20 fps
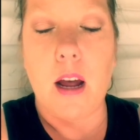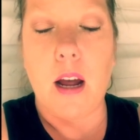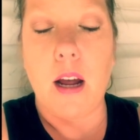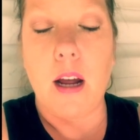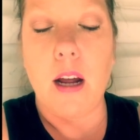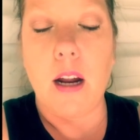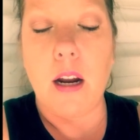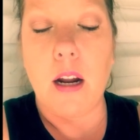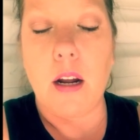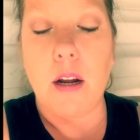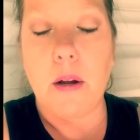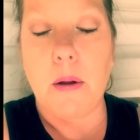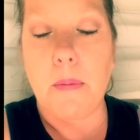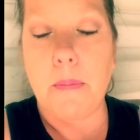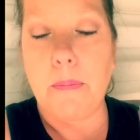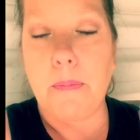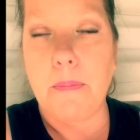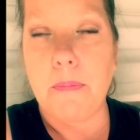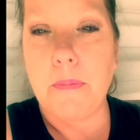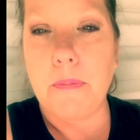
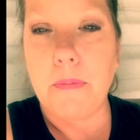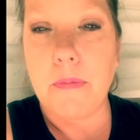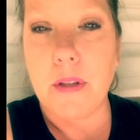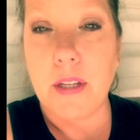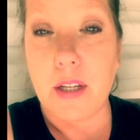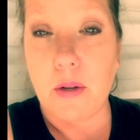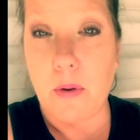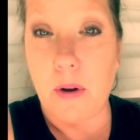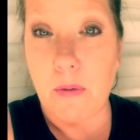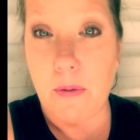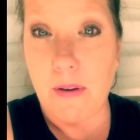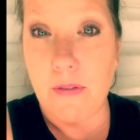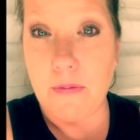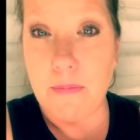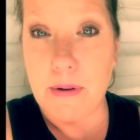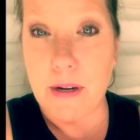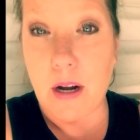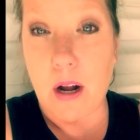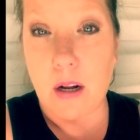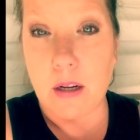And so when I went for
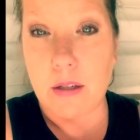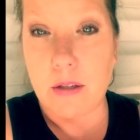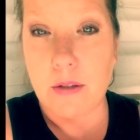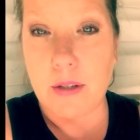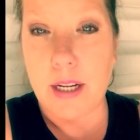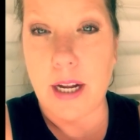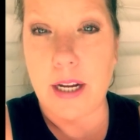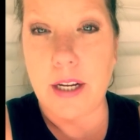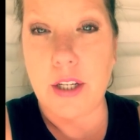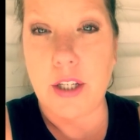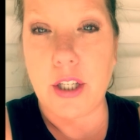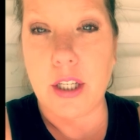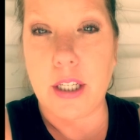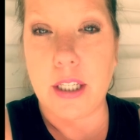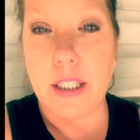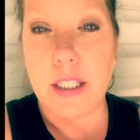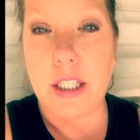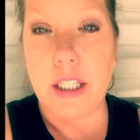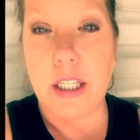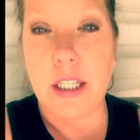my
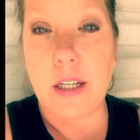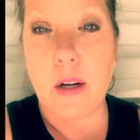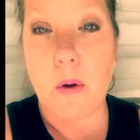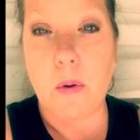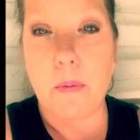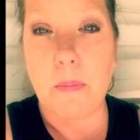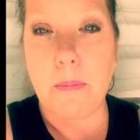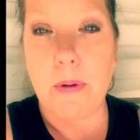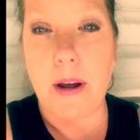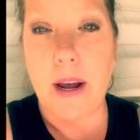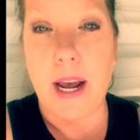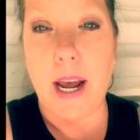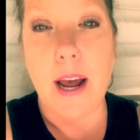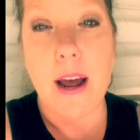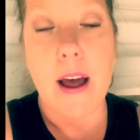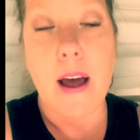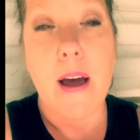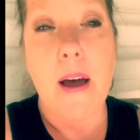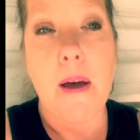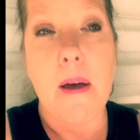consultation, she told me
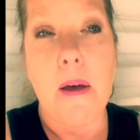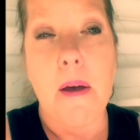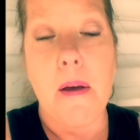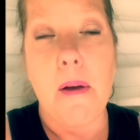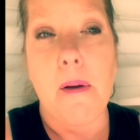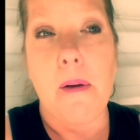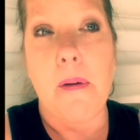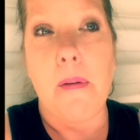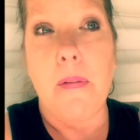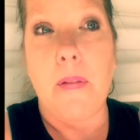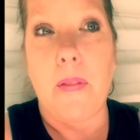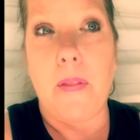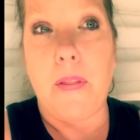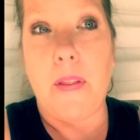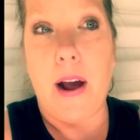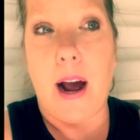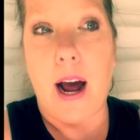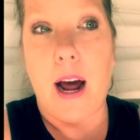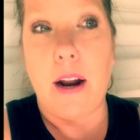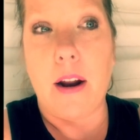
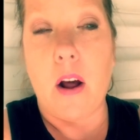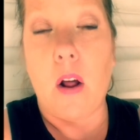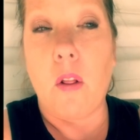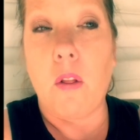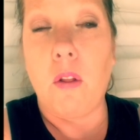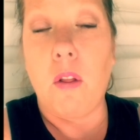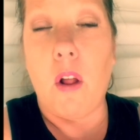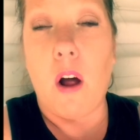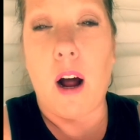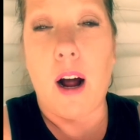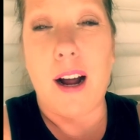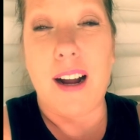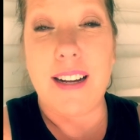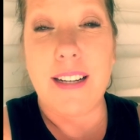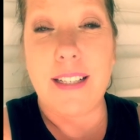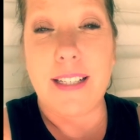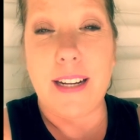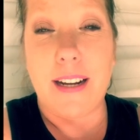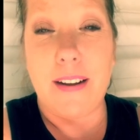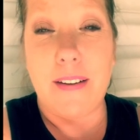that a
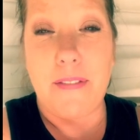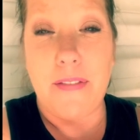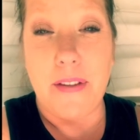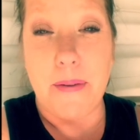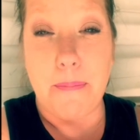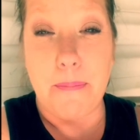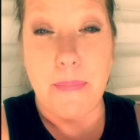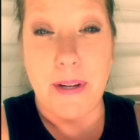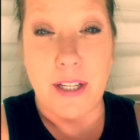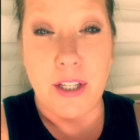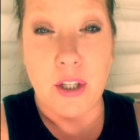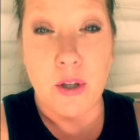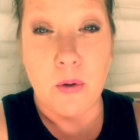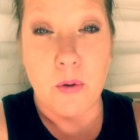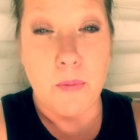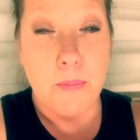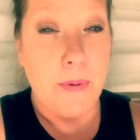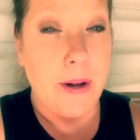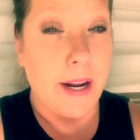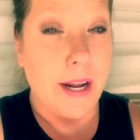lot of the
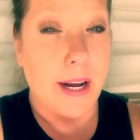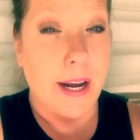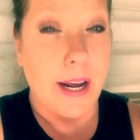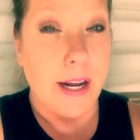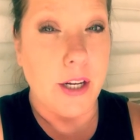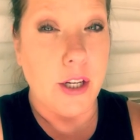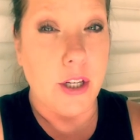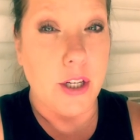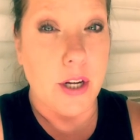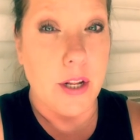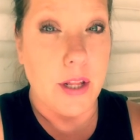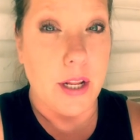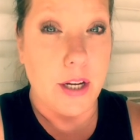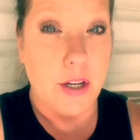mental medication